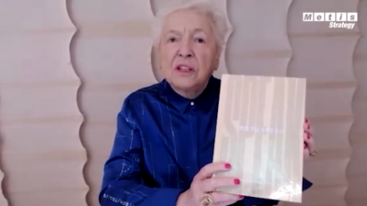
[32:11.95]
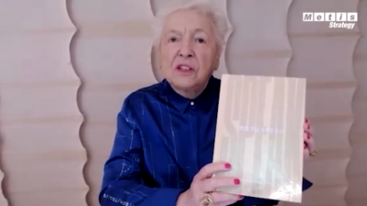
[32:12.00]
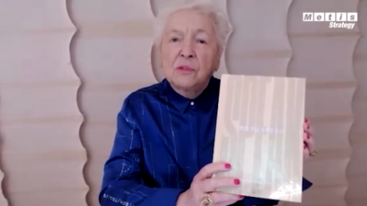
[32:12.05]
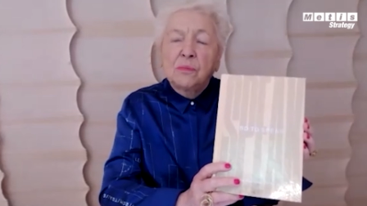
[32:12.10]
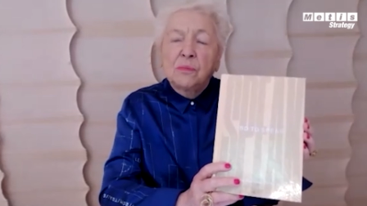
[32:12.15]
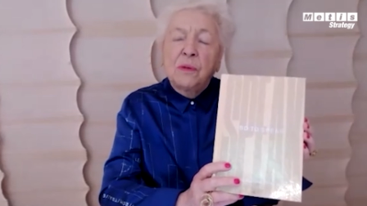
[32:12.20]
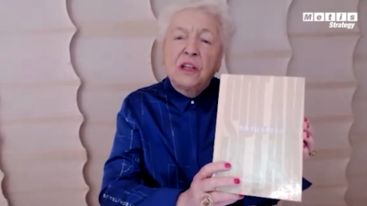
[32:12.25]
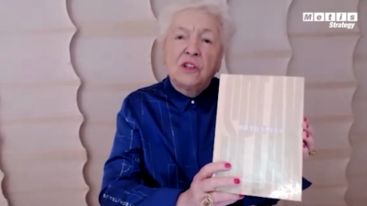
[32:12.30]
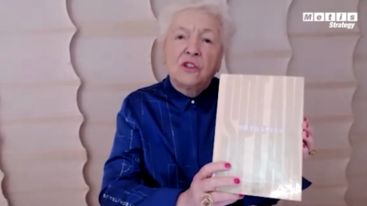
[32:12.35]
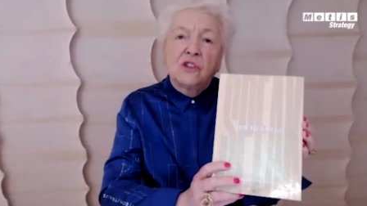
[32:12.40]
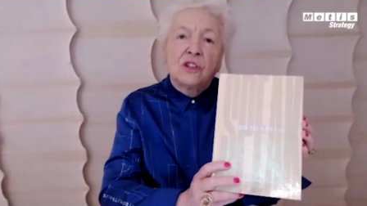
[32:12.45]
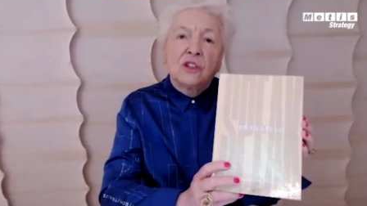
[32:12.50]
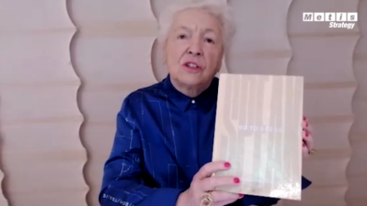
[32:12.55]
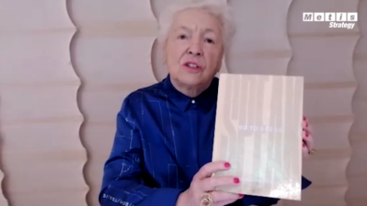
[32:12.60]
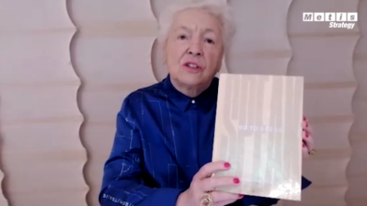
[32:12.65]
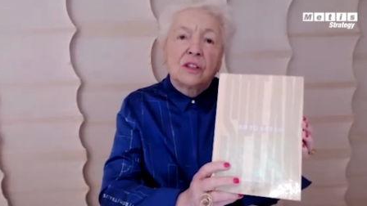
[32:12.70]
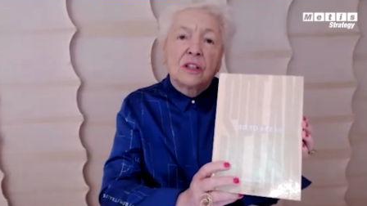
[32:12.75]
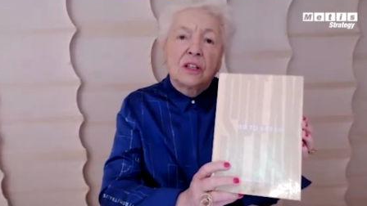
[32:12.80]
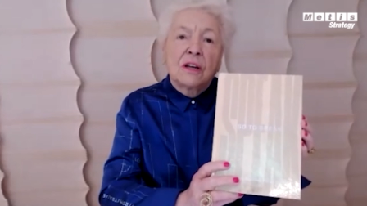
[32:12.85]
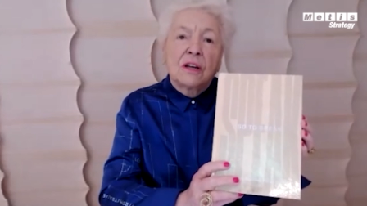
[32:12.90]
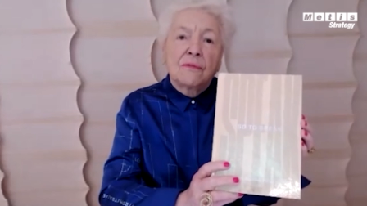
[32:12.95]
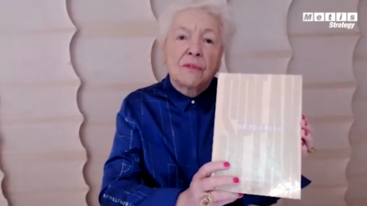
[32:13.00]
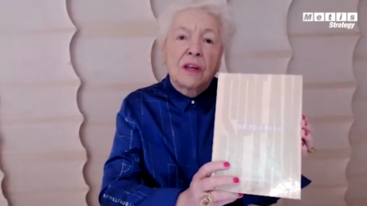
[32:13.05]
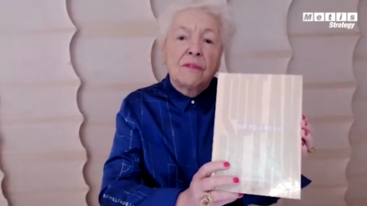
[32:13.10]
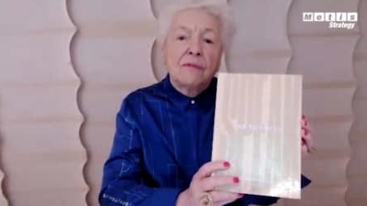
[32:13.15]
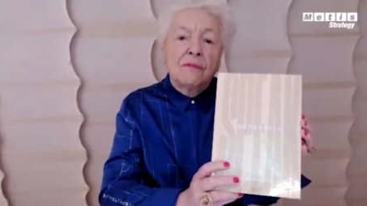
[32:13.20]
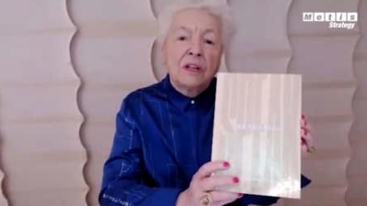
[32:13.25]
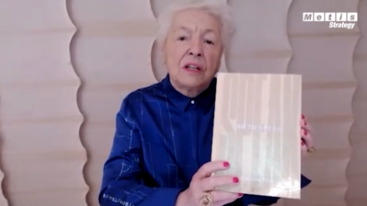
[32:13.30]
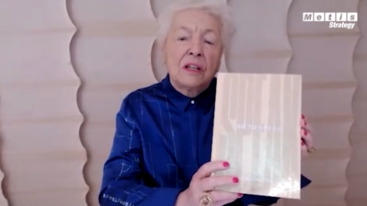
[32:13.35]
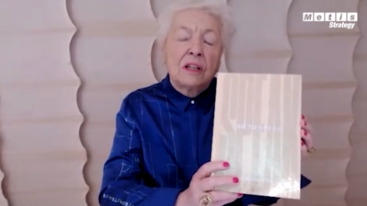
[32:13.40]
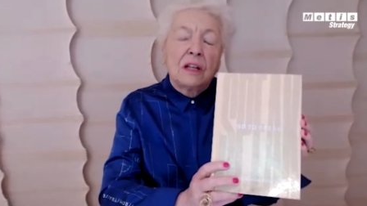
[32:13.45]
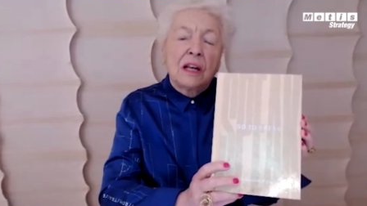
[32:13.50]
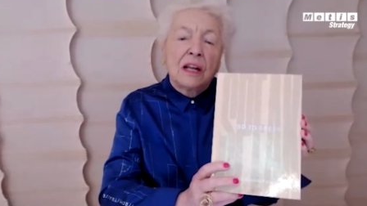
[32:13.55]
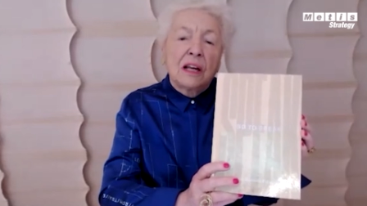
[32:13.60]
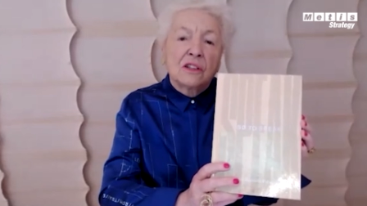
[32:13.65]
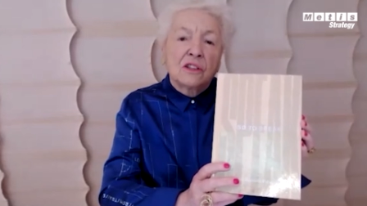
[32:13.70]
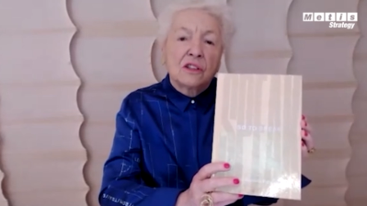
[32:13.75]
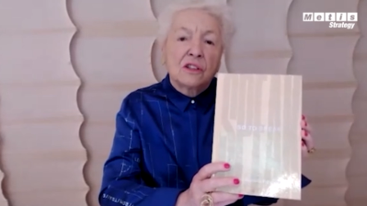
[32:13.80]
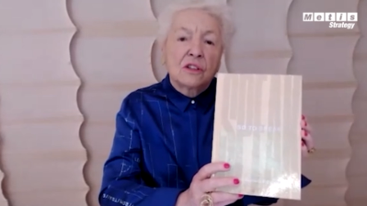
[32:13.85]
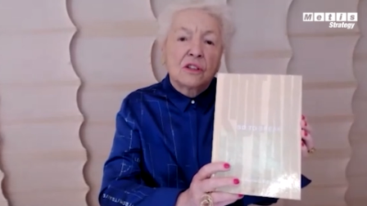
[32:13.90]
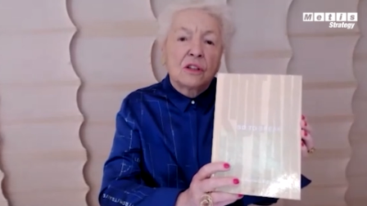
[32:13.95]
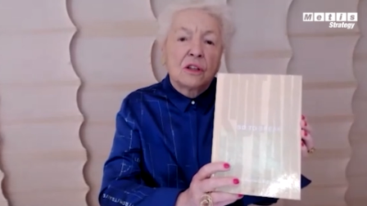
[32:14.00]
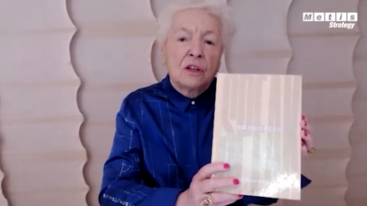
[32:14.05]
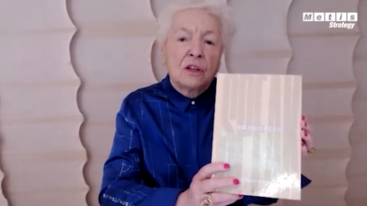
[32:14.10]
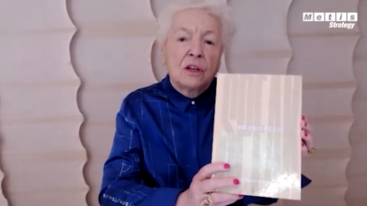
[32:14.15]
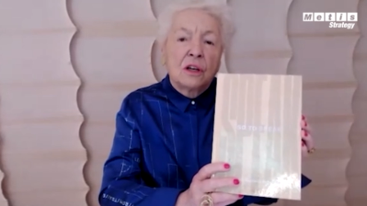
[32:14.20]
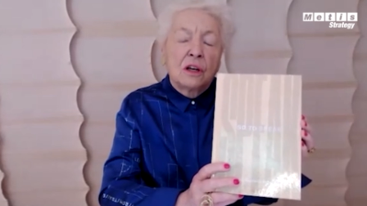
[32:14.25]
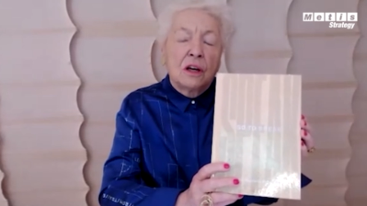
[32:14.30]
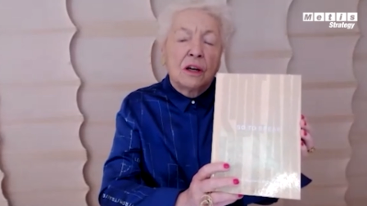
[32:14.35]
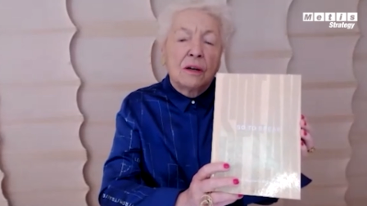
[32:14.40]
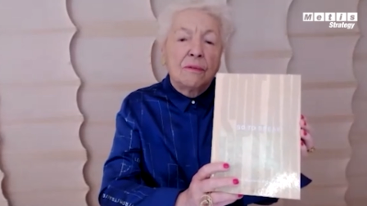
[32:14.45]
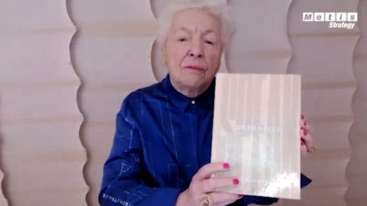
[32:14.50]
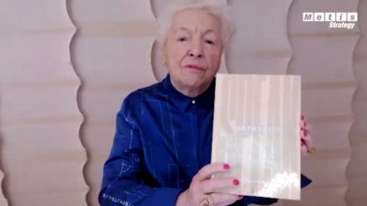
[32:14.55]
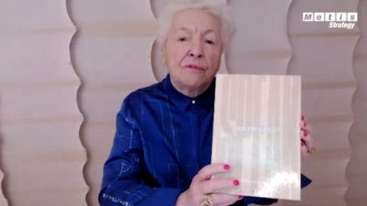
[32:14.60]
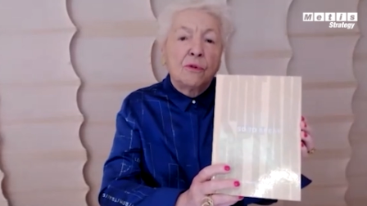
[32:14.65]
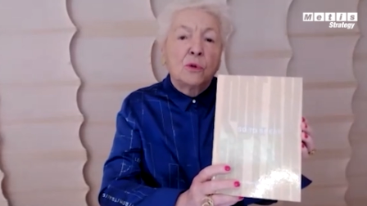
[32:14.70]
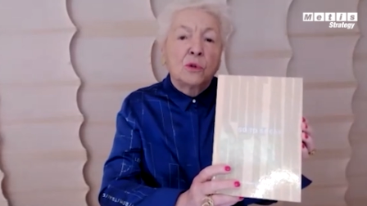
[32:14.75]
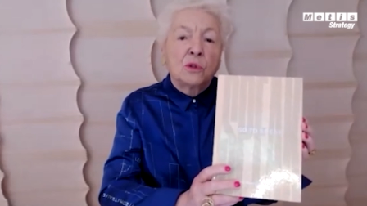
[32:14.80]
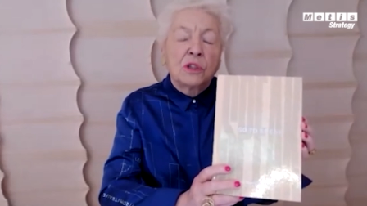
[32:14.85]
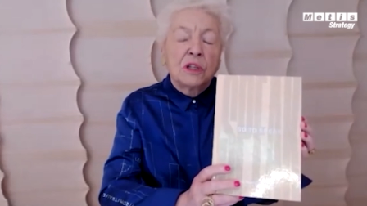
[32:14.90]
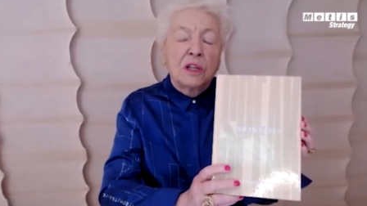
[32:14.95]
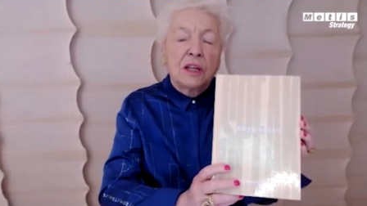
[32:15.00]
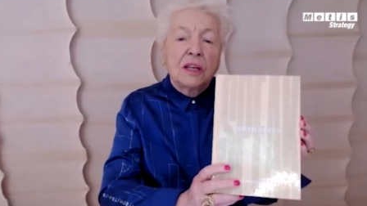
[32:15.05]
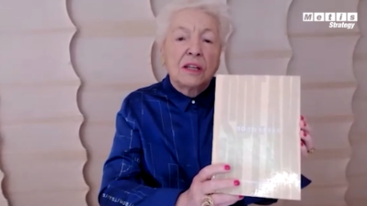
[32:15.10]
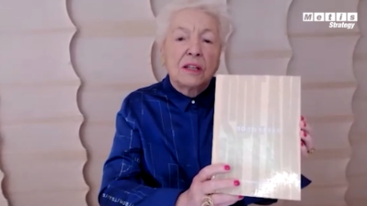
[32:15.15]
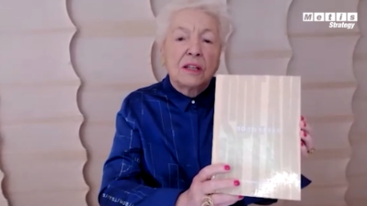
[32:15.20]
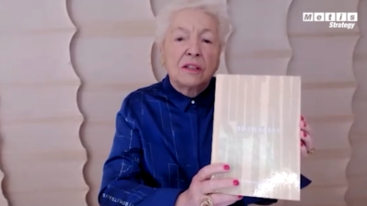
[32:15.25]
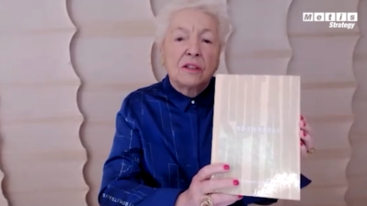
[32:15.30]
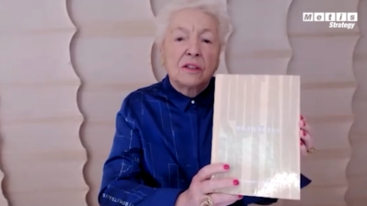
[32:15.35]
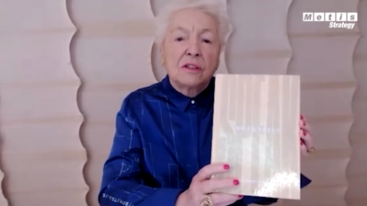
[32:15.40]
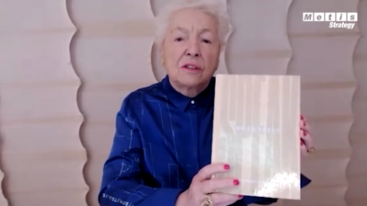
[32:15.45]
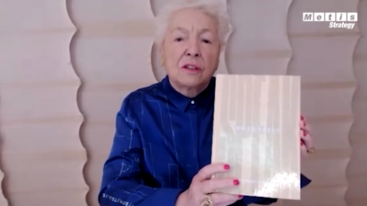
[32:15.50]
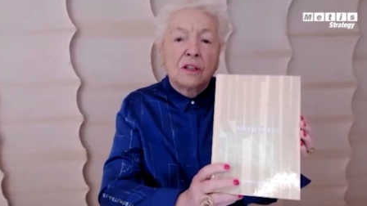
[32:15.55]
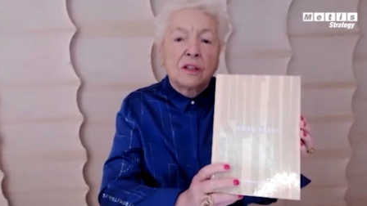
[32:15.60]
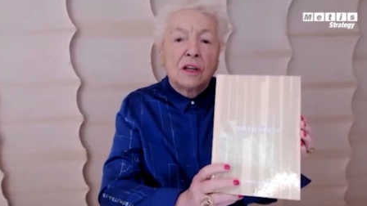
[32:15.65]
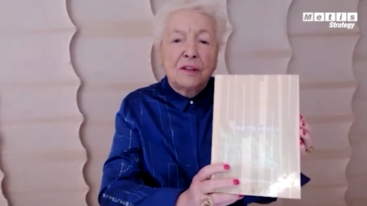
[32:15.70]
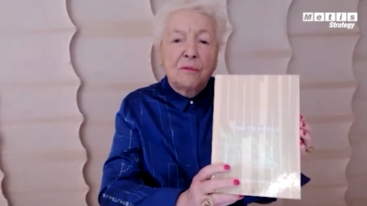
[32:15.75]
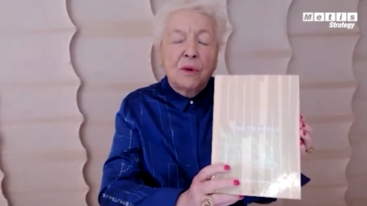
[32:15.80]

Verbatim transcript: speeches that I've given in the last um, 40 years.